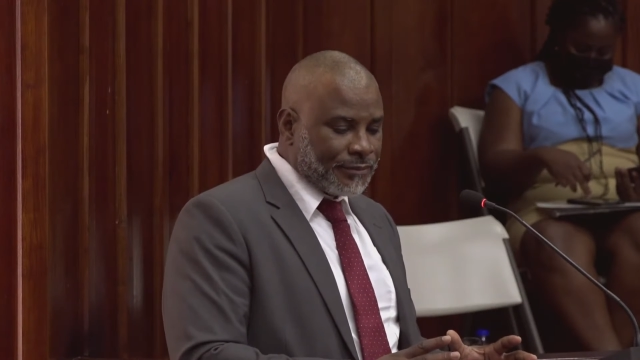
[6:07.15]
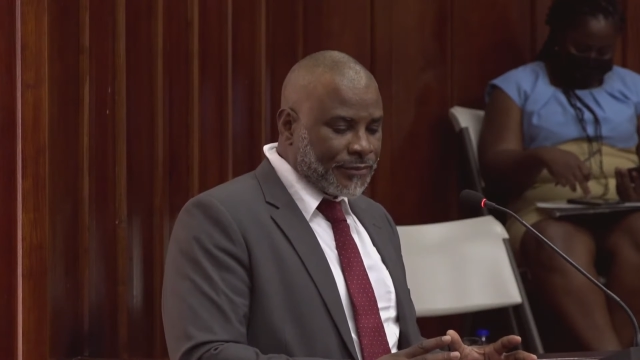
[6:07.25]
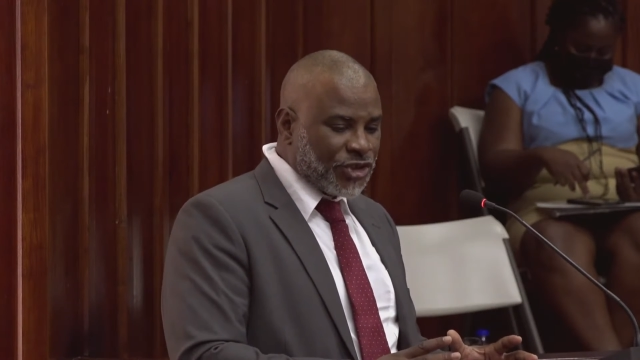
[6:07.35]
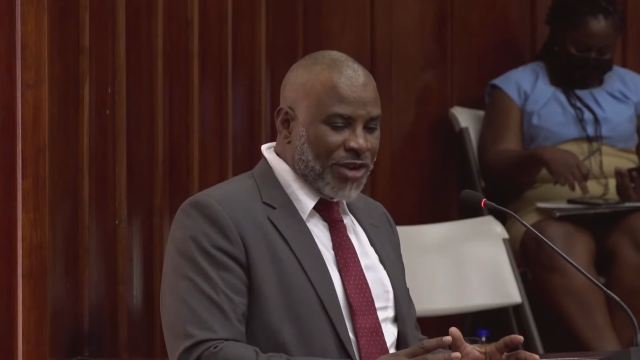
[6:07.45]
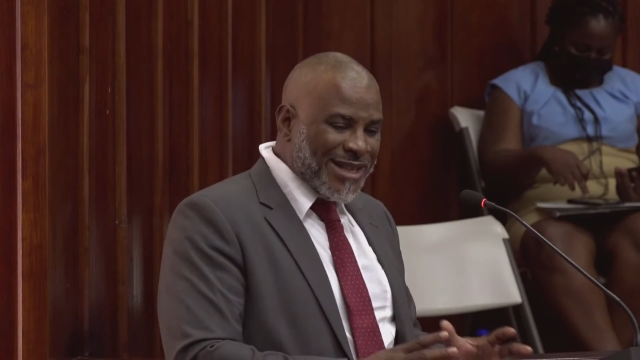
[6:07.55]

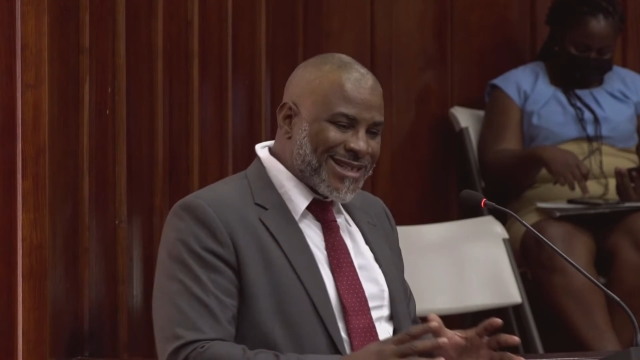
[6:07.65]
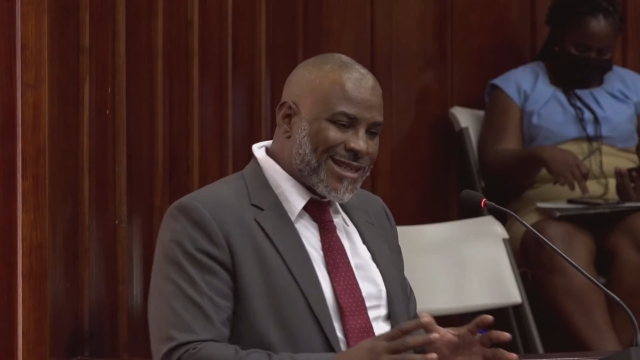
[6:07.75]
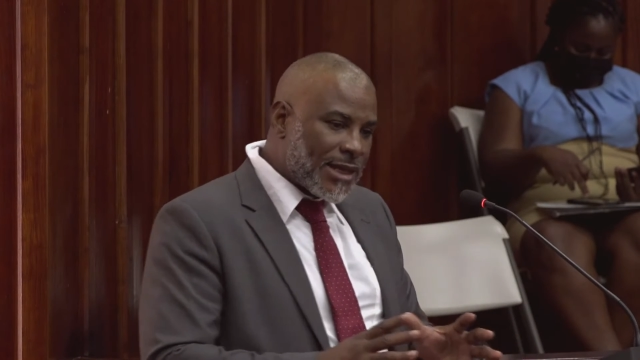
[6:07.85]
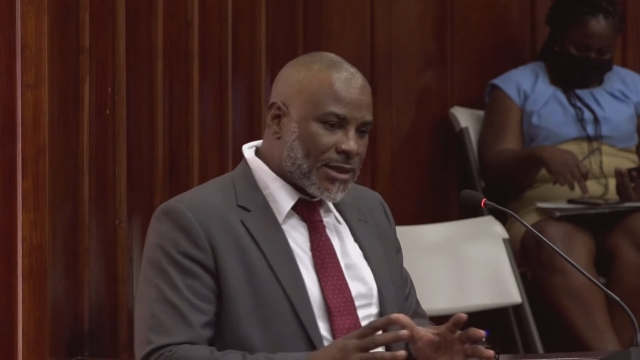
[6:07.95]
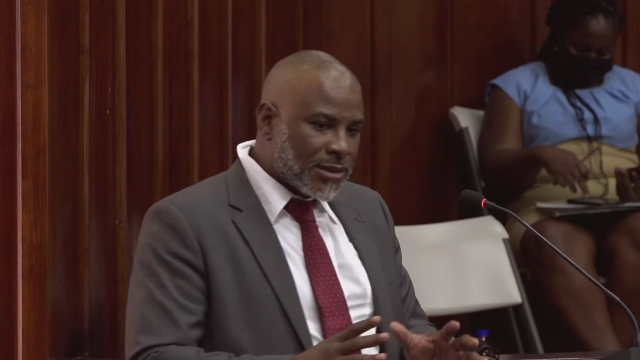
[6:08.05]

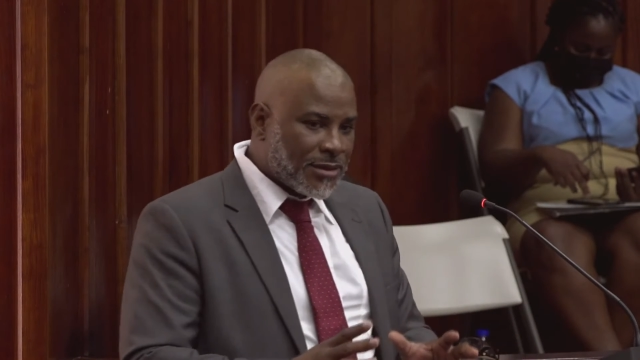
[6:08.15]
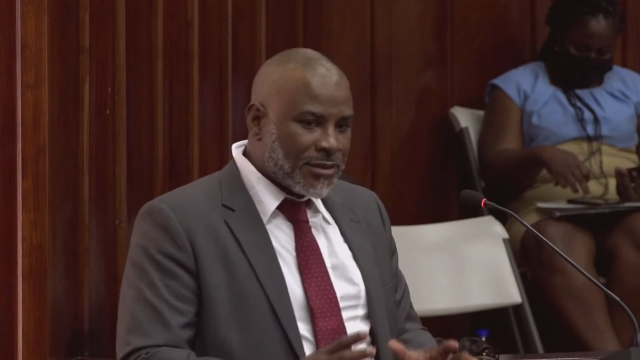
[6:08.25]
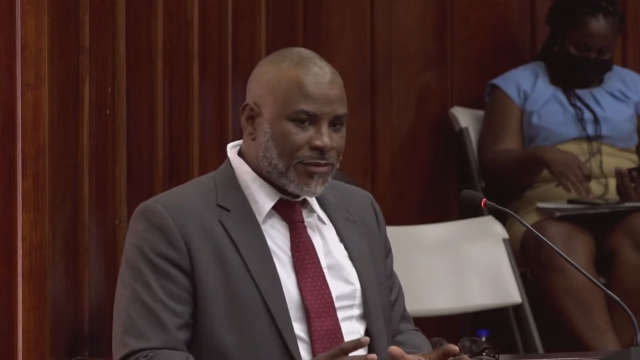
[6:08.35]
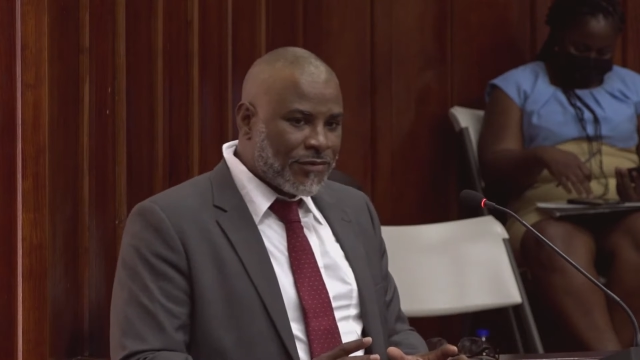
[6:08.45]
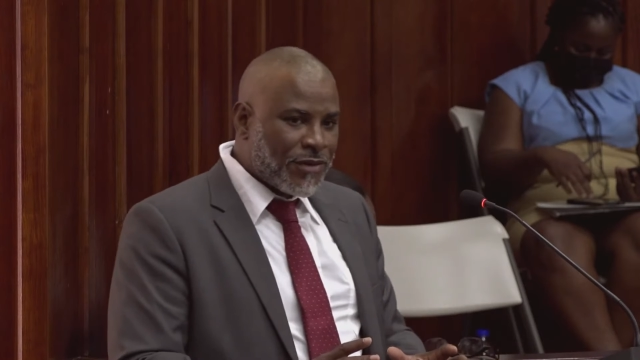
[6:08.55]
transcend
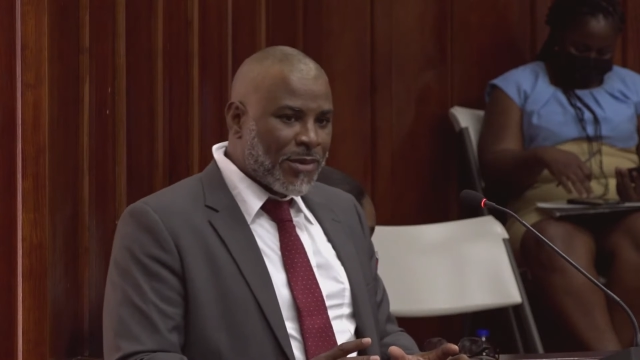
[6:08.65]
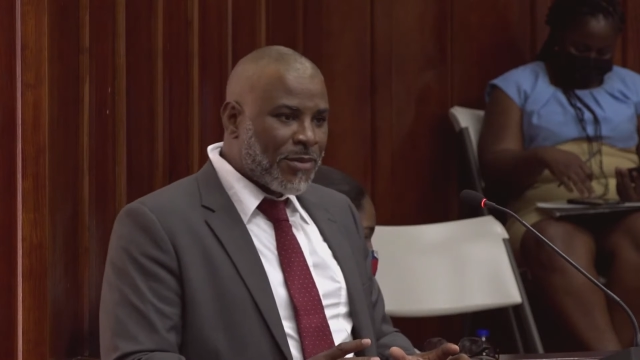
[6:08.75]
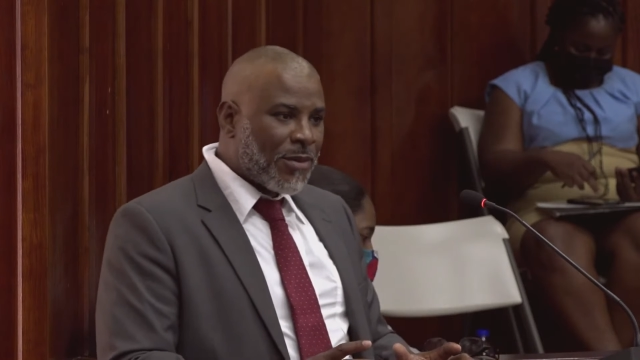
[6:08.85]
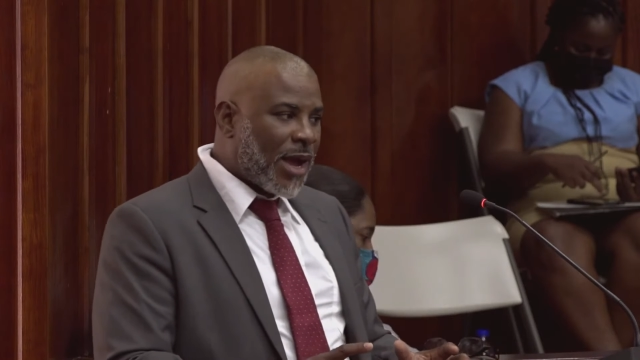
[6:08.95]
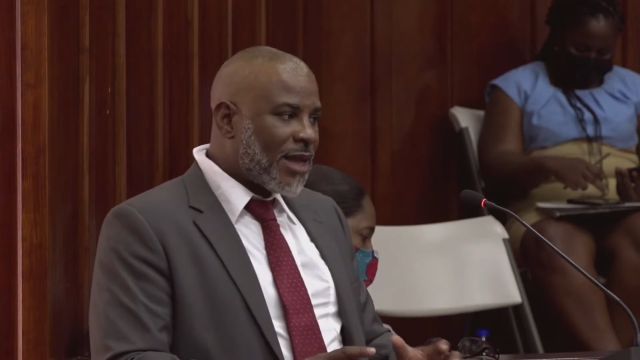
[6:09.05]
from,
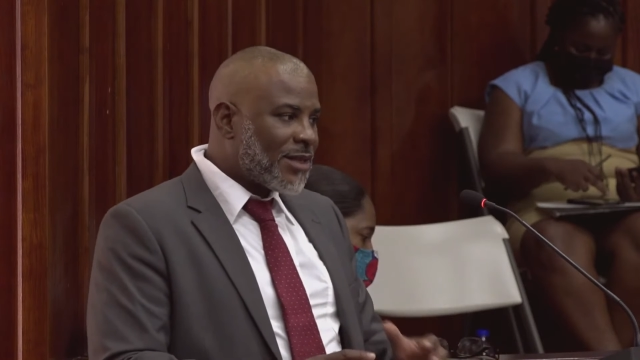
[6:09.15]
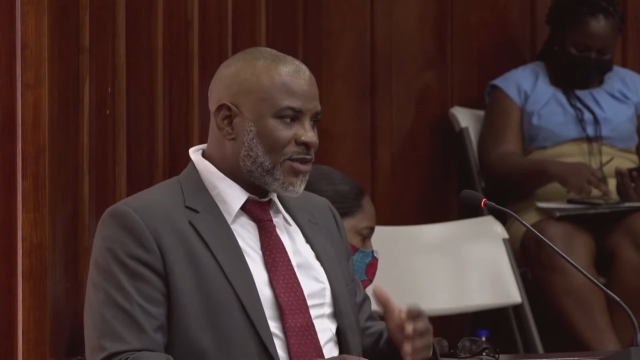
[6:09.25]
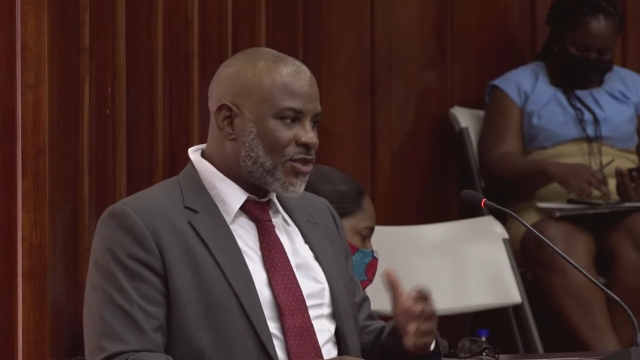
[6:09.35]
as Mr.